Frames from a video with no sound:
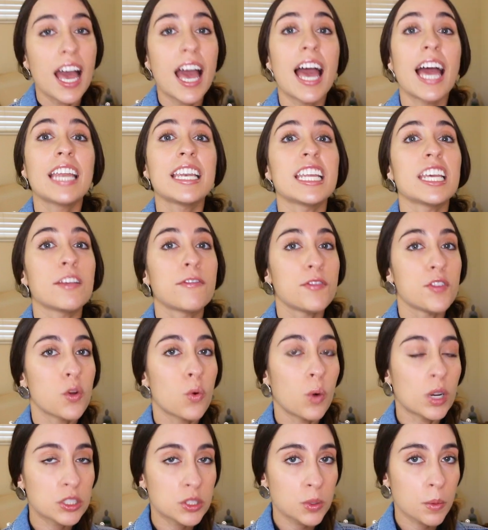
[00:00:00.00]
And if you
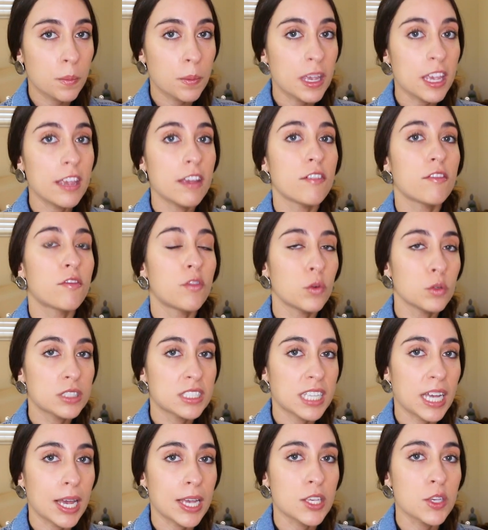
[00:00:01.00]
want to be
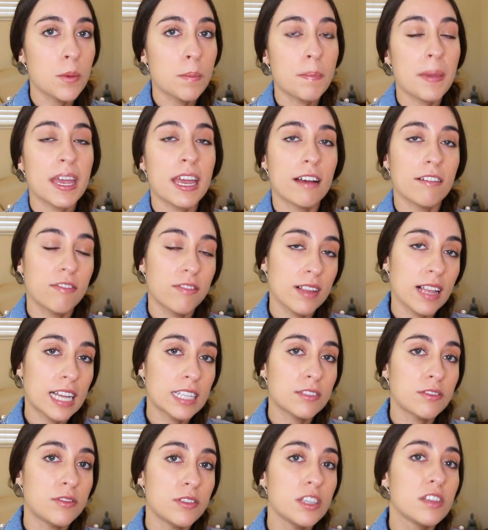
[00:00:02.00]
full-time, you pay a
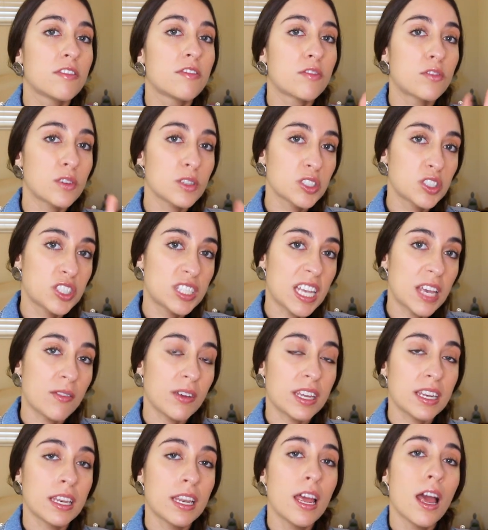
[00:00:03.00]
flat fee from
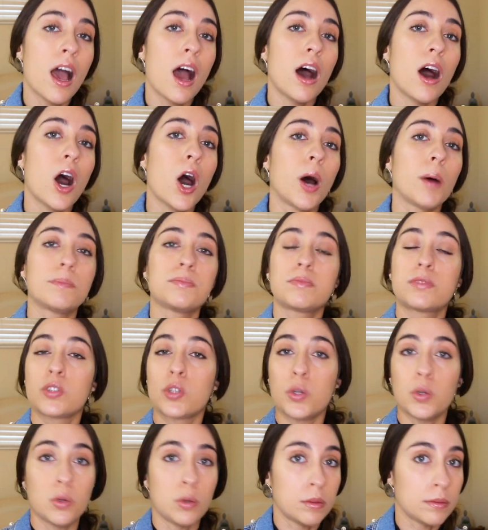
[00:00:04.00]
7 up
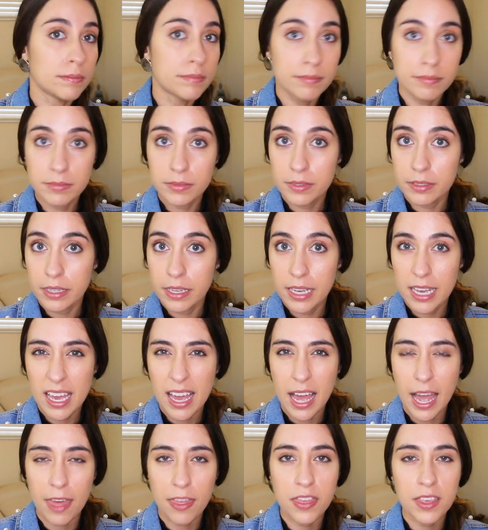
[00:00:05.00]
to,
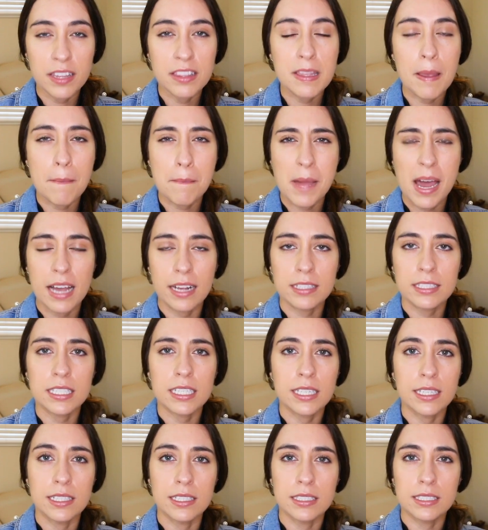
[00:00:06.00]
I think the max
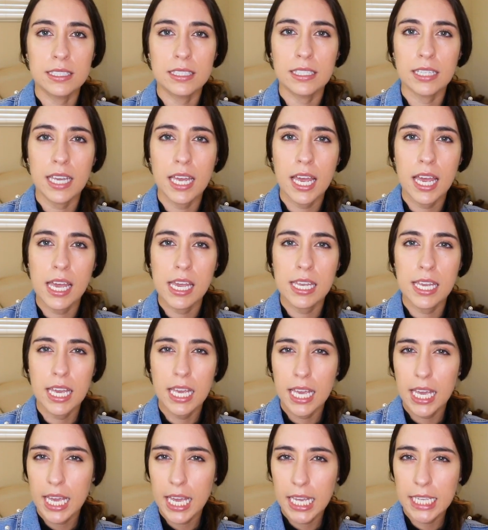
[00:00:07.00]
is
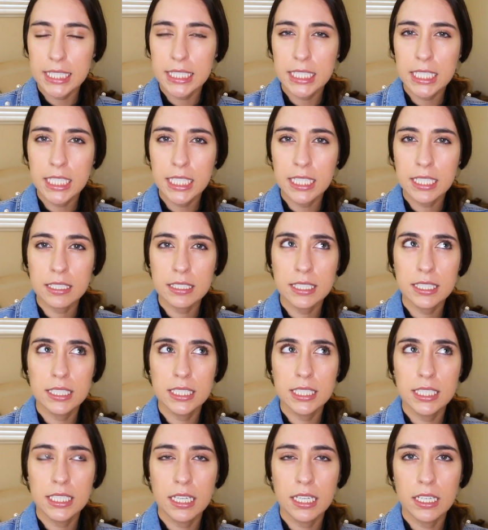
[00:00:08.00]
18
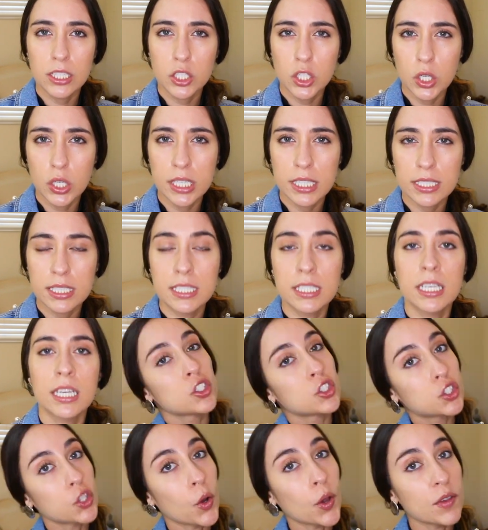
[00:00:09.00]
units.
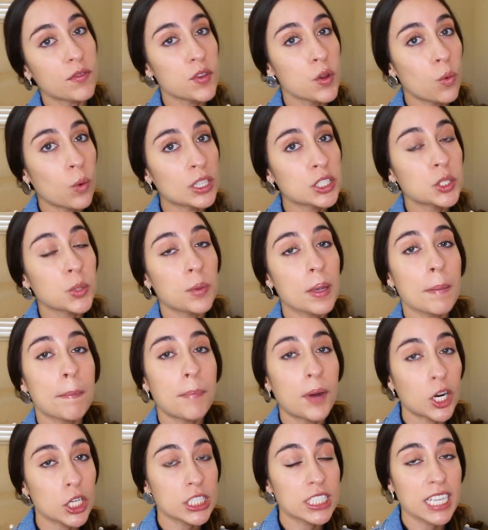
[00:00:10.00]
So if you want to be
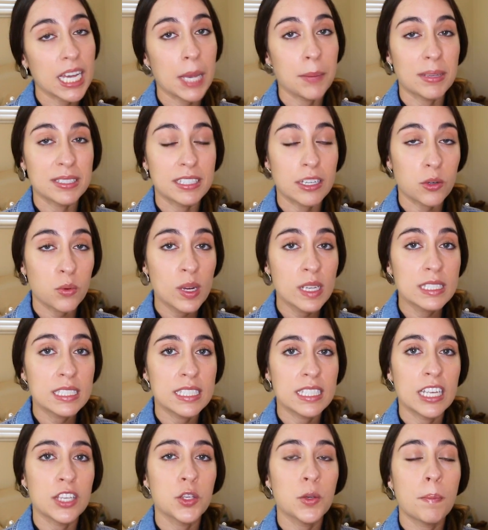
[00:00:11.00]
part-time as a
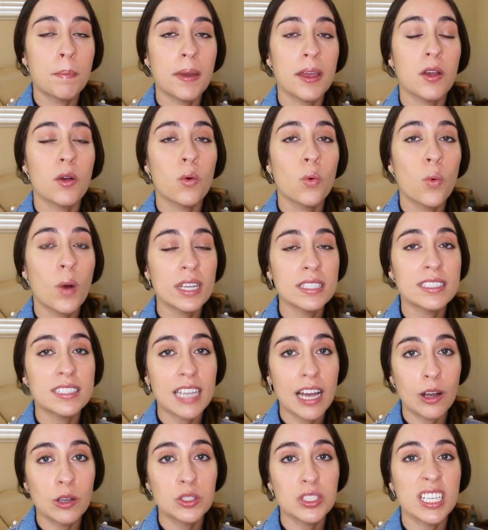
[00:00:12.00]
resident, you pay
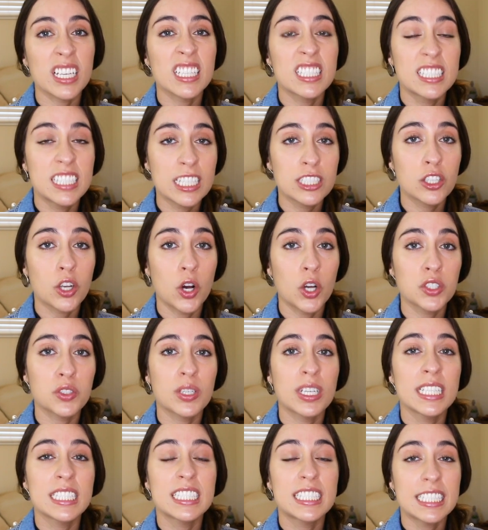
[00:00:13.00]

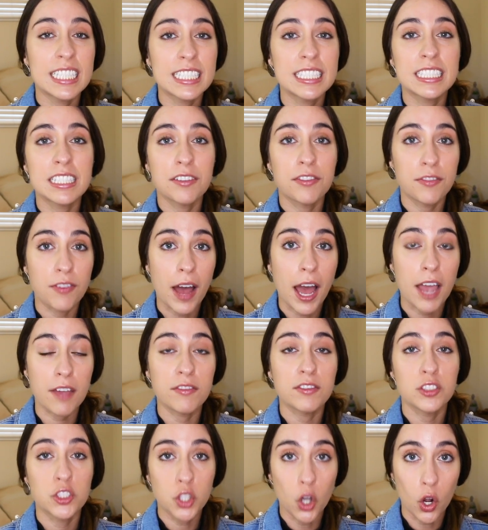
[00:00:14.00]

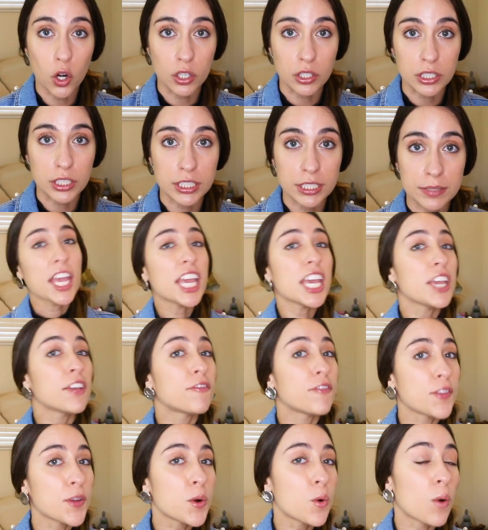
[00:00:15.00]
$1,665.
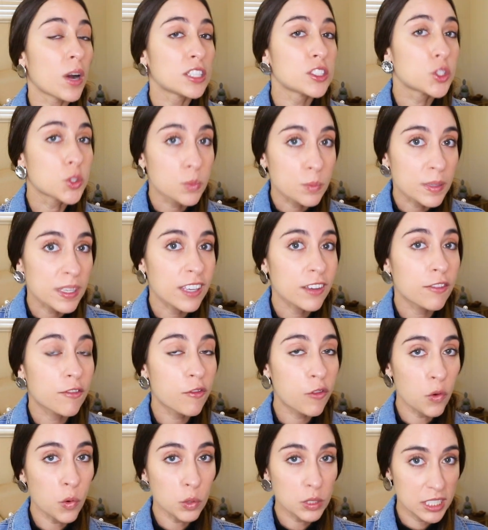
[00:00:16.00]
If you want to be
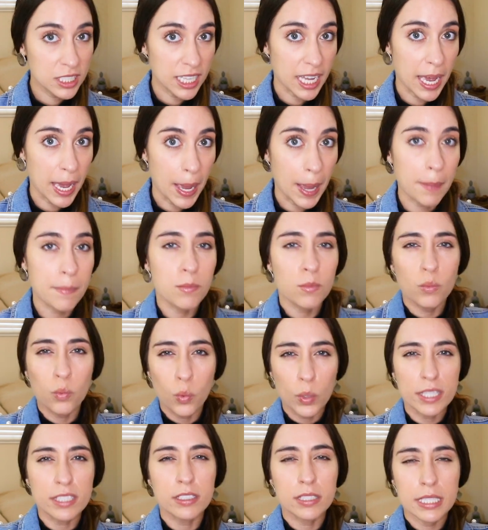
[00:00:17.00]
full-time,
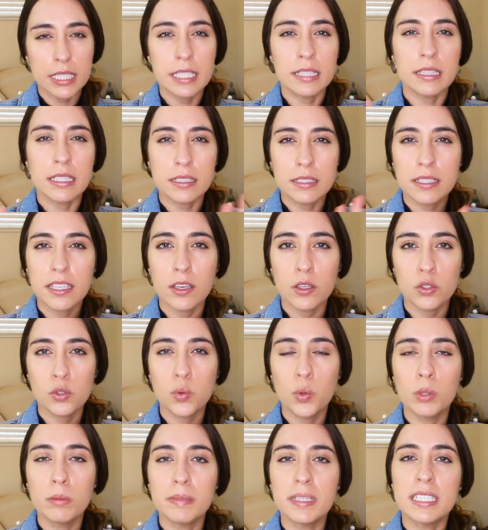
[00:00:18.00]
which in this case
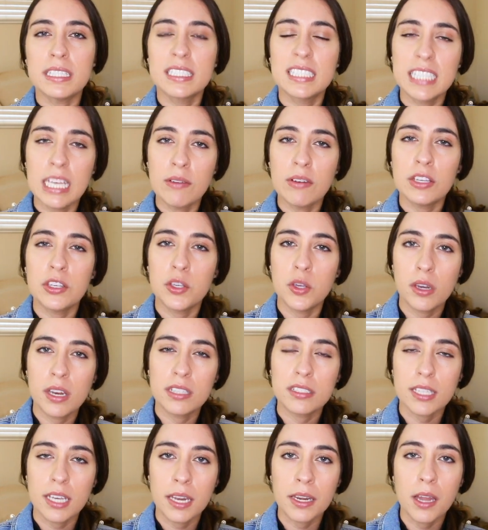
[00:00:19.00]
will be 7
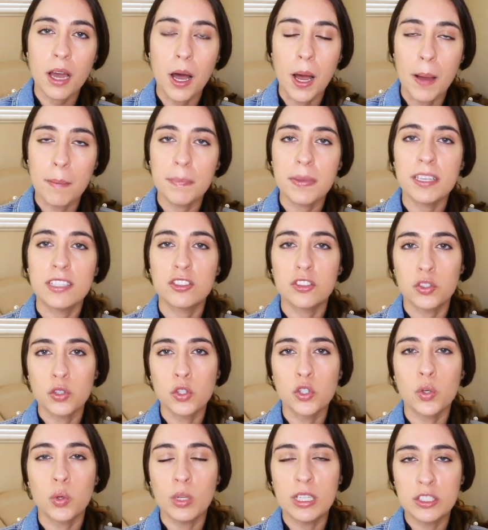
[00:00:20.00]
units and up, it's
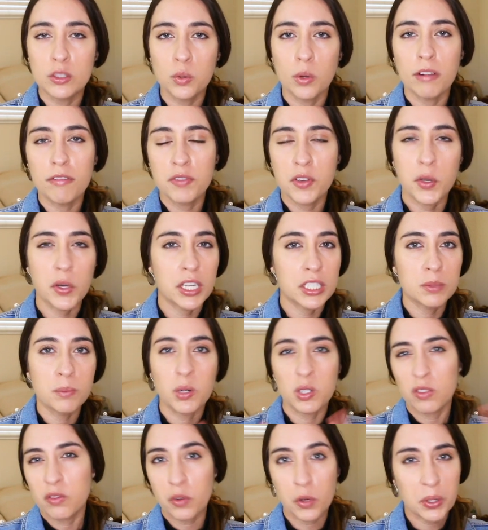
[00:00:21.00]
usually 12 units,
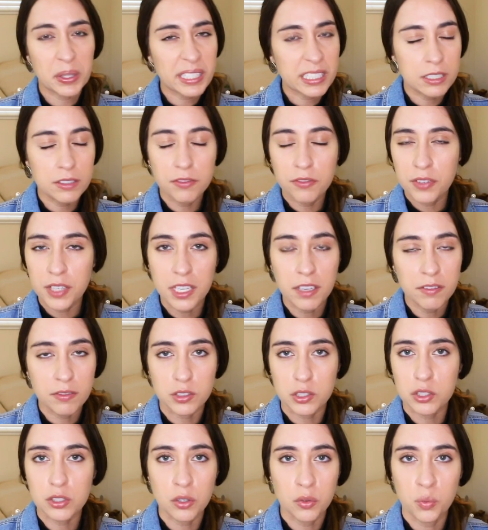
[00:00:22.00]
but for this fee,
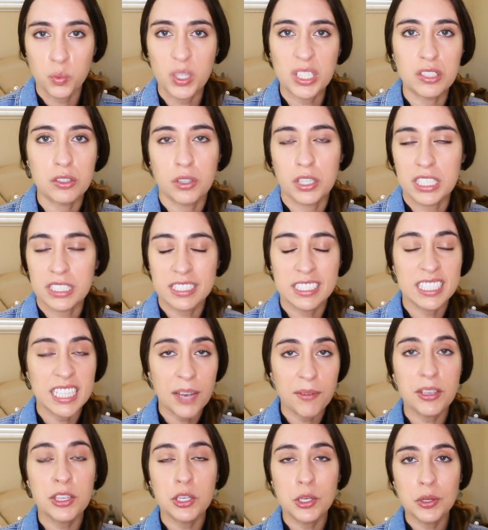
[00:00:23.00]
for some reason, it's
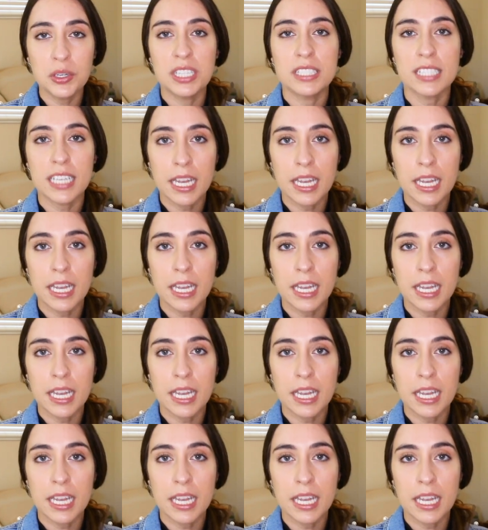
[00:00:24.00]
7 units